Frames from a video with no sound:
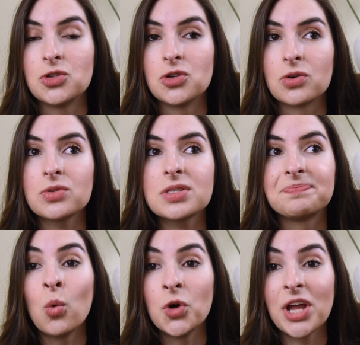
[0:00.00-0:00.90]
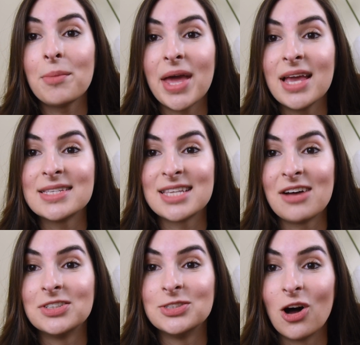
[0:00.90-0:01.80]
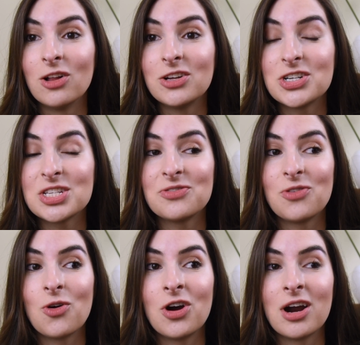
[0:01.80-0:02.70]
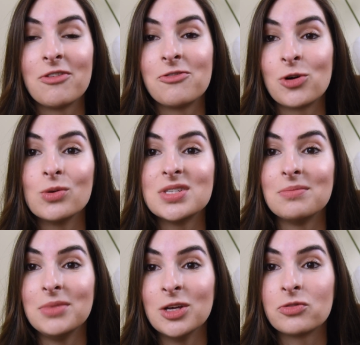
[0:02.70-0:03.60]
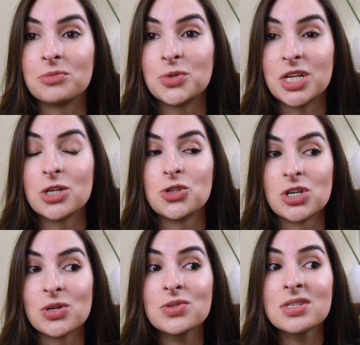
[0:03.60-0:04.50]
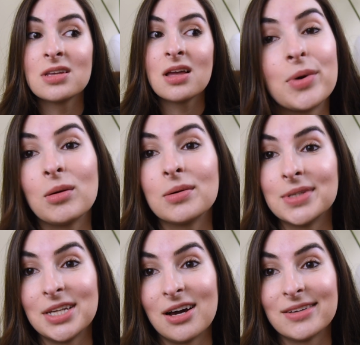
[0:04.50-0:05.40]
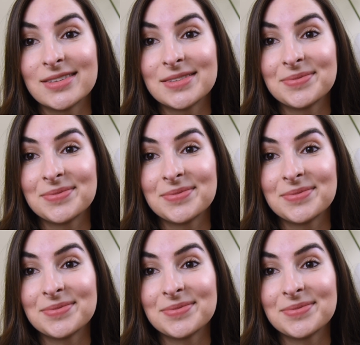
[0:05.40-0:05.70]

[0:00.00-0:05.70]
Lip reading: Joe's. Would I pay $7 for a frozen meal from Trader Joe's? Probably not.